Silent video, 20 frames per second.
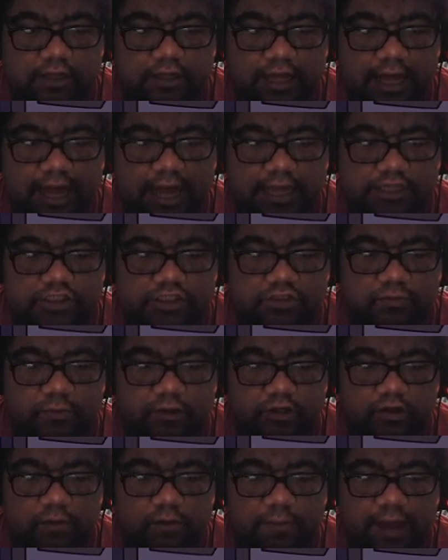I just want to
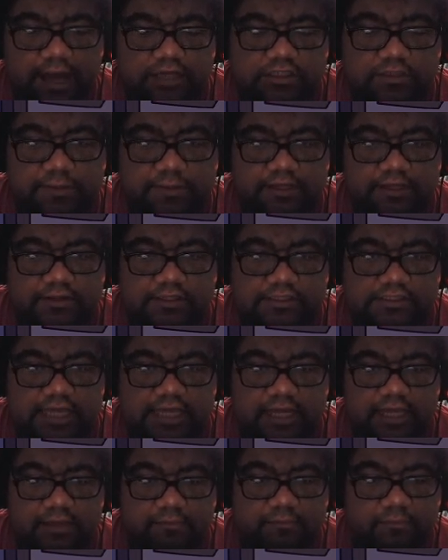go back to being the
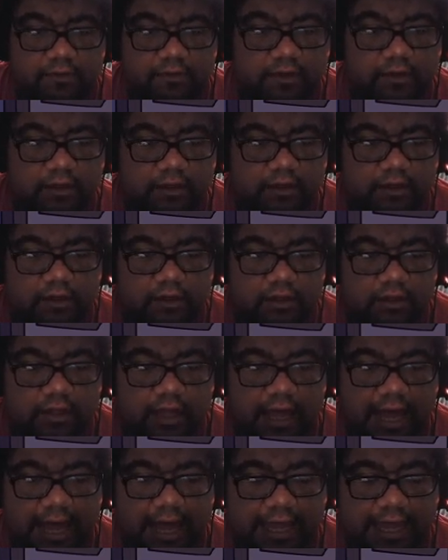same.
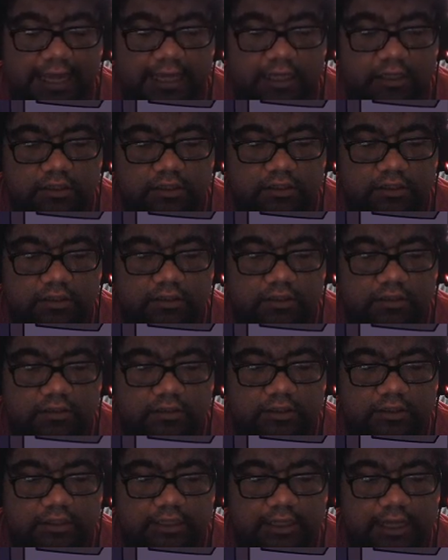I
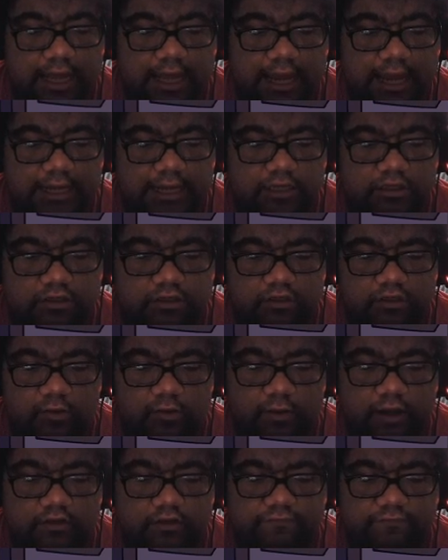know
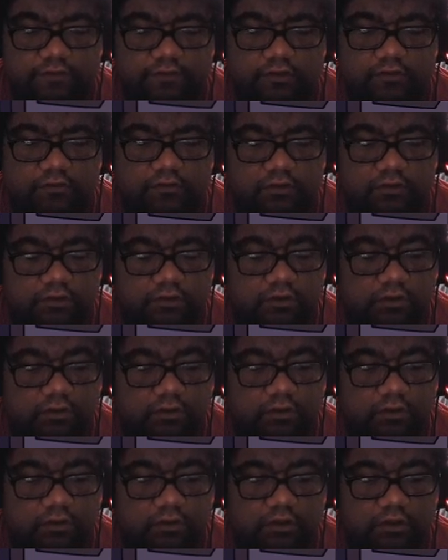how you feel.
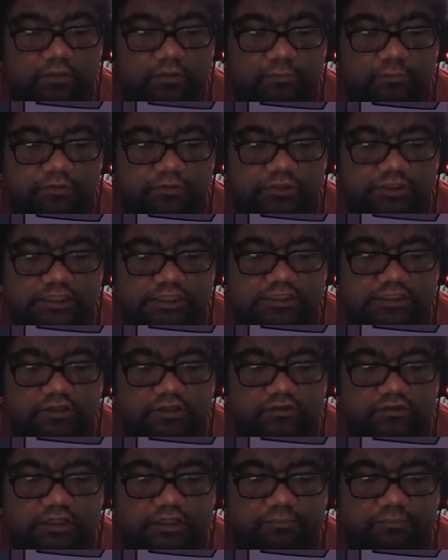Mocha takes
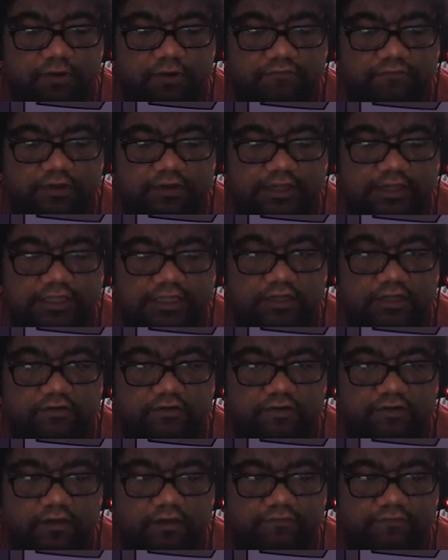another deep breath, collecting
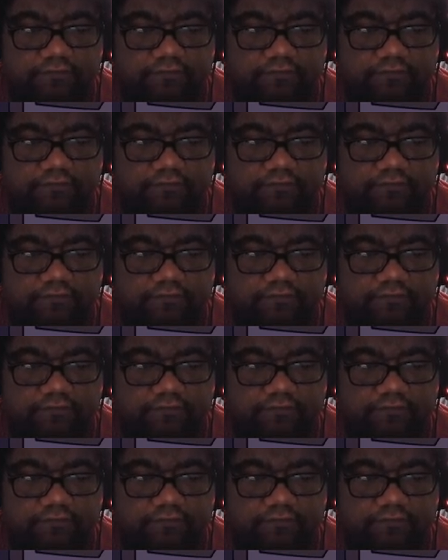herself.